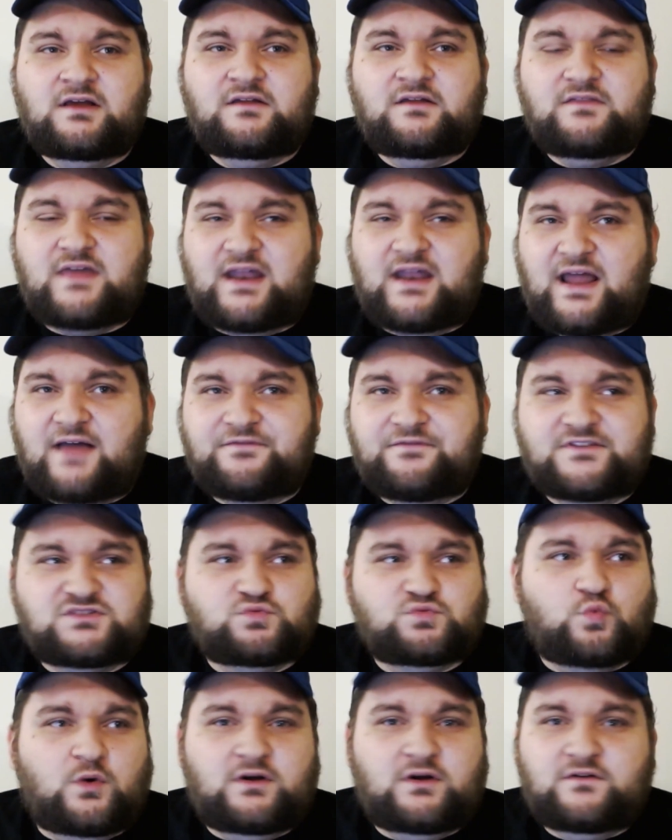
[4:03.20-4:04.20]
that have this
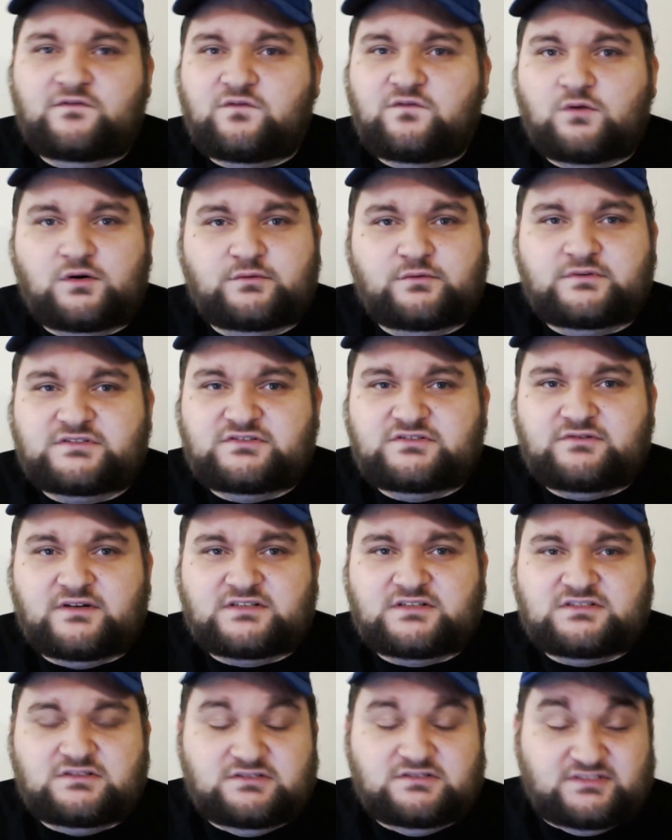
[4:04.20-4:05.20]
1 in 4
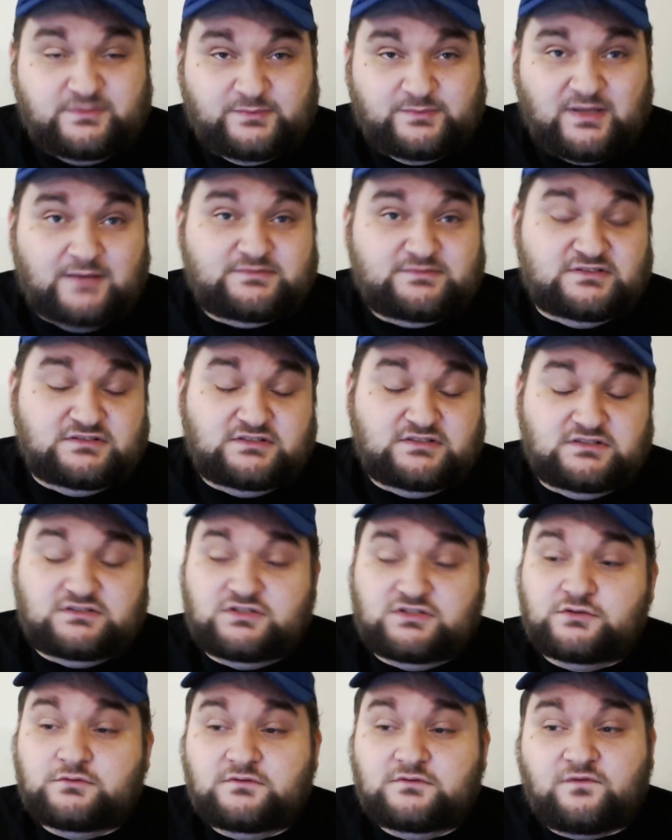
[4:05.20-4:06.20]
restriction, or sometimes it's a
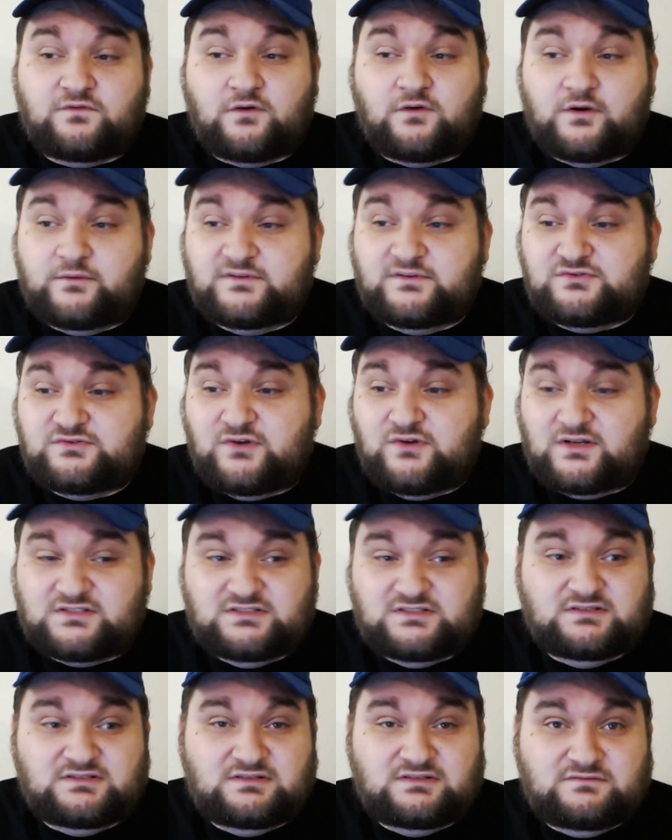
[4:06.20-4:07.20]
2 in 4
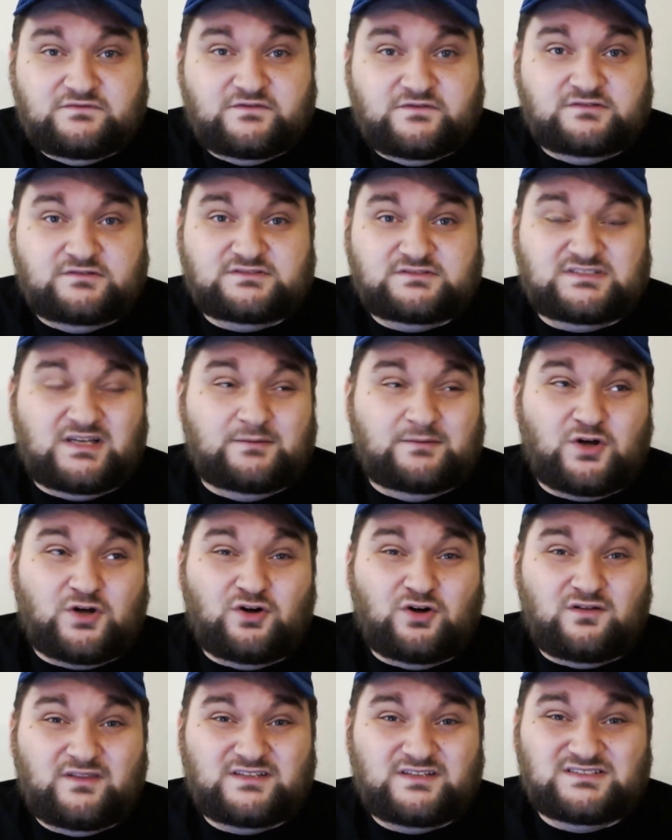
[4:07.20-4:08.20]
restriction for some
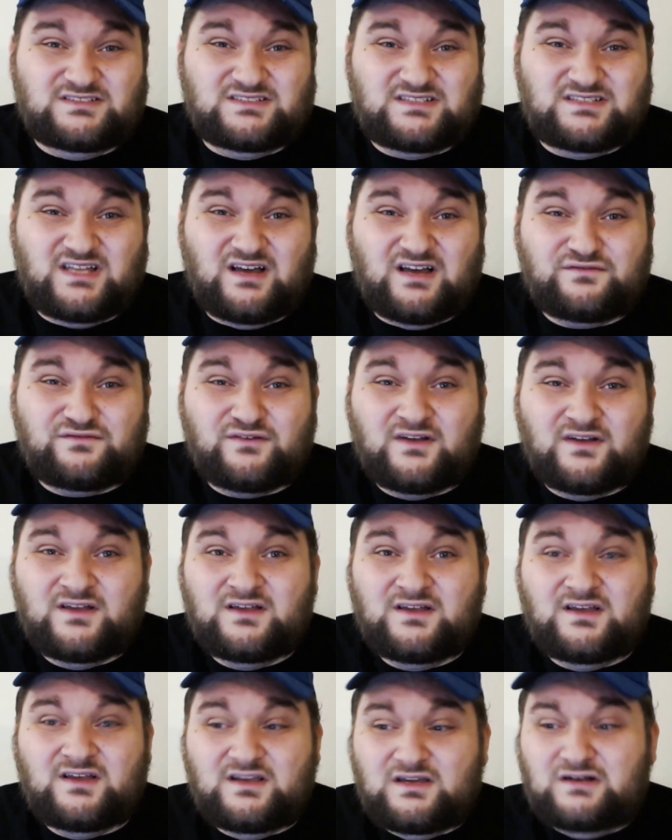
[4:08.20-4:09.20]
coalition stuff?
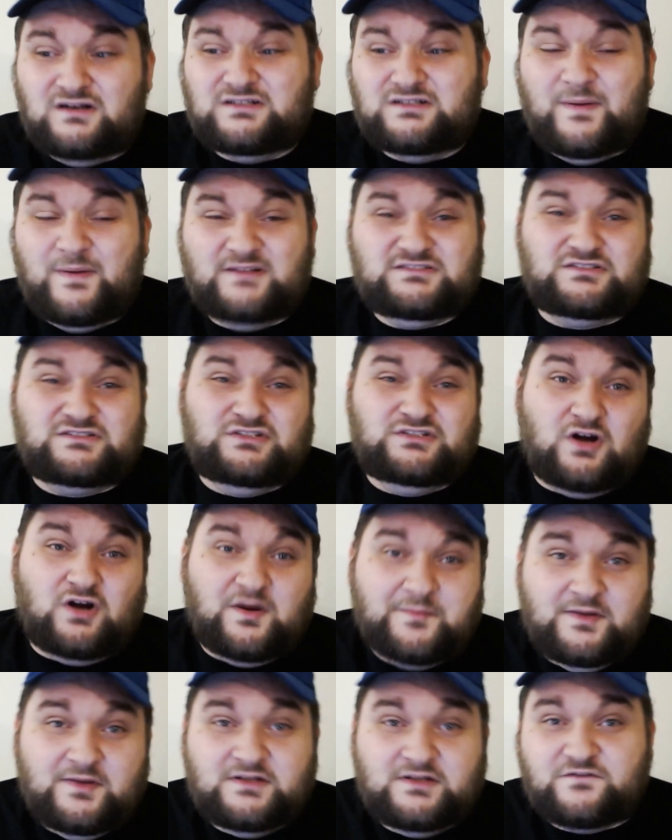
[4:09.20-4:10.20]
It depends on your
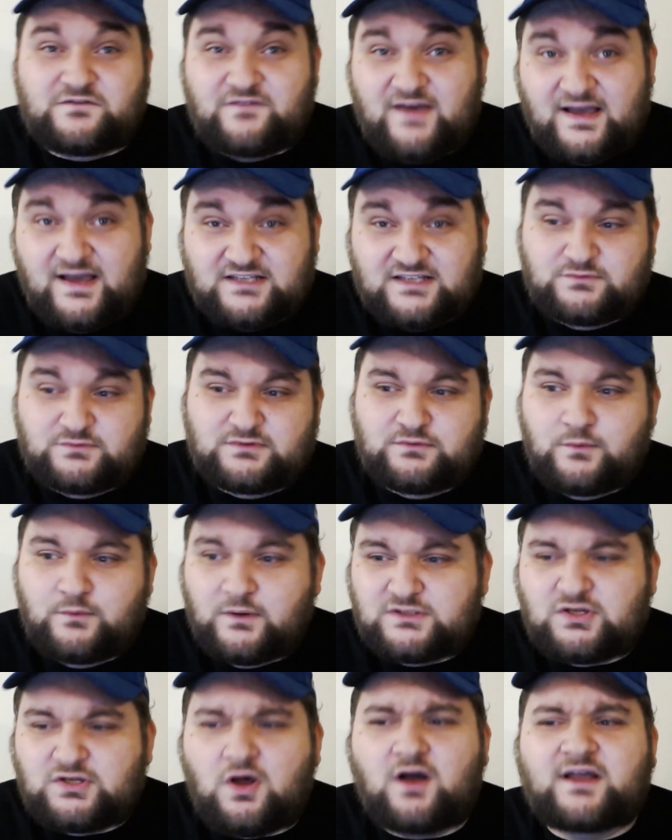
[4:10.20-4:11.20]
army and your faction. We're
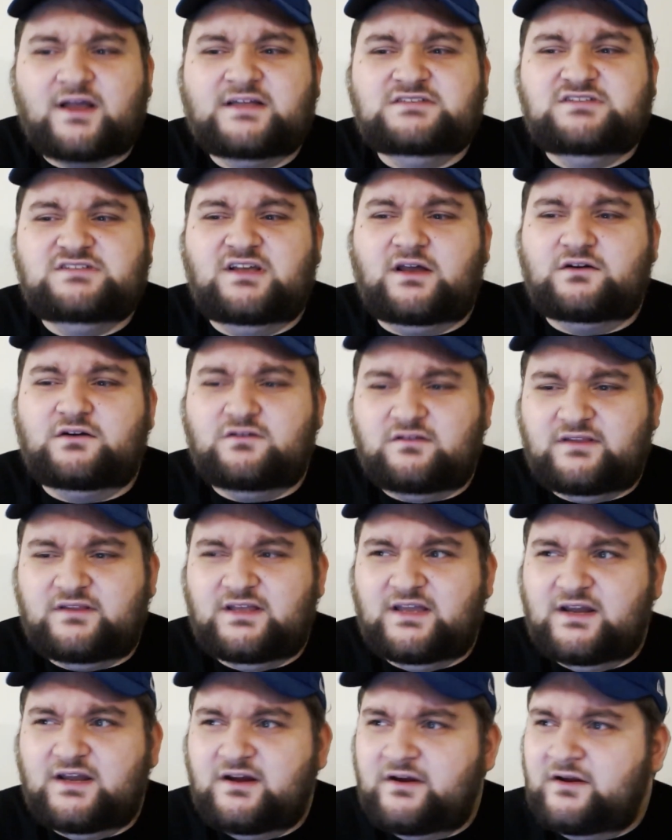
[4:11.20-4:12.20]
talking generally
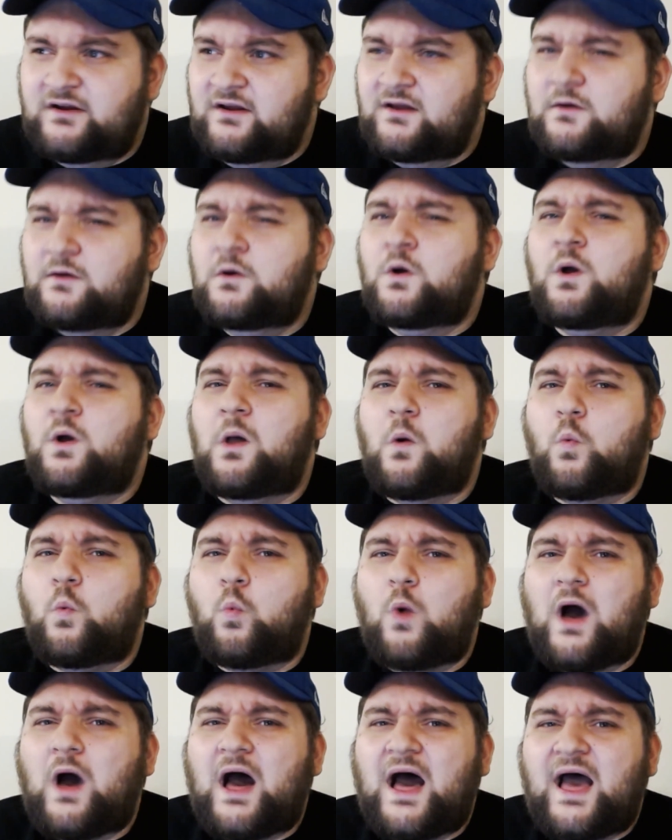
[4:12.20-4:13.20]
here.
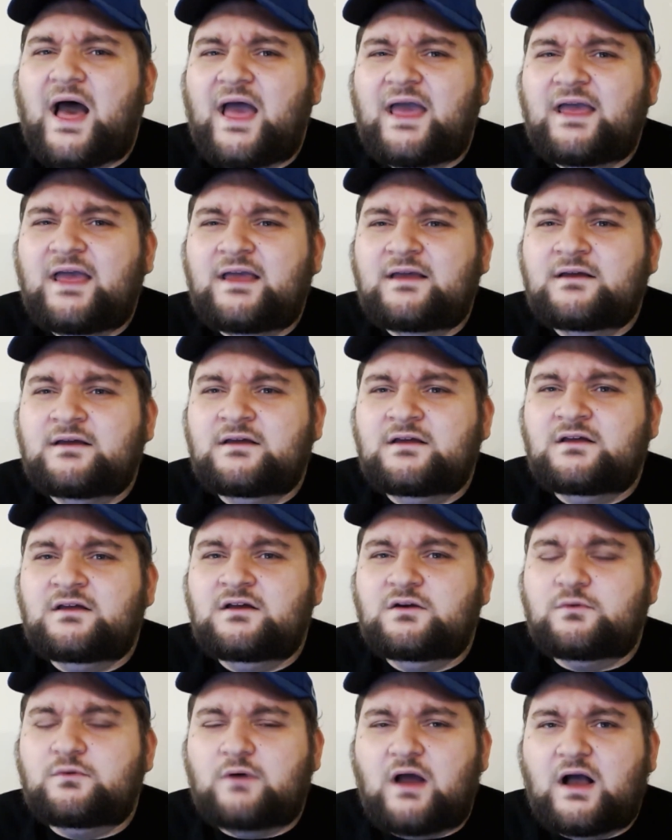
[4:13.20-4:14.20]
Why,
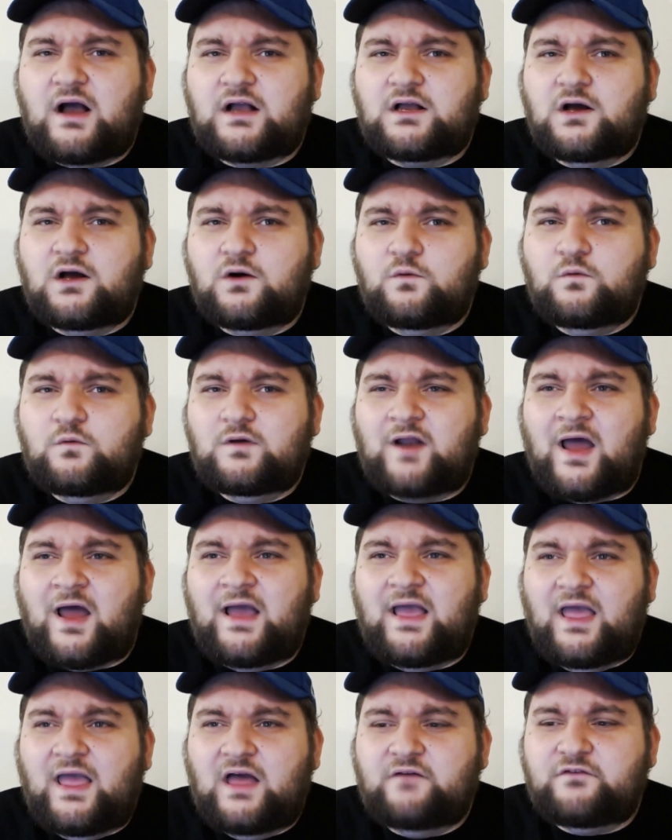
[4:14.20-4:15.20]
Rocco, would I
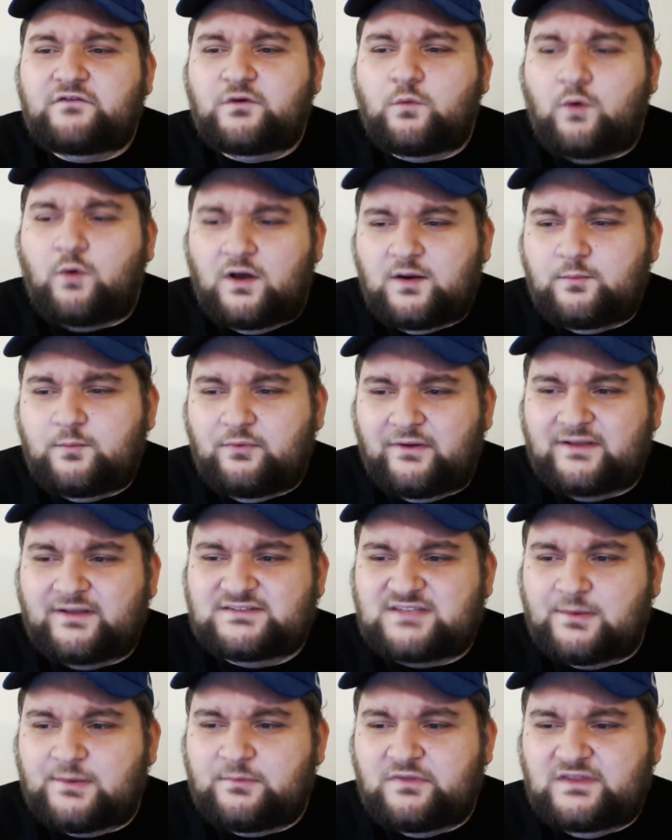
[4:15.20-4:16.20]
ever want to bring
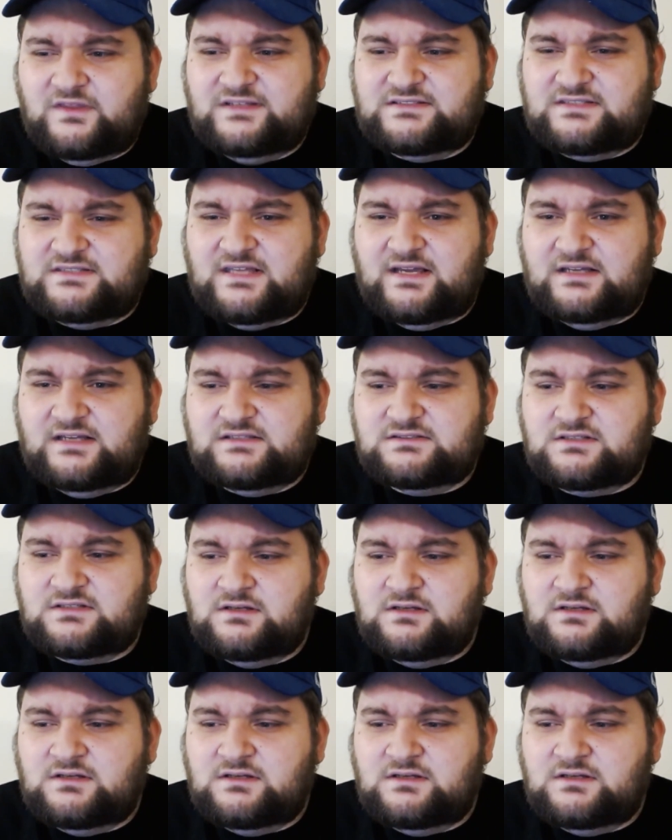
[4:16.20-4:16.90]
some of these things?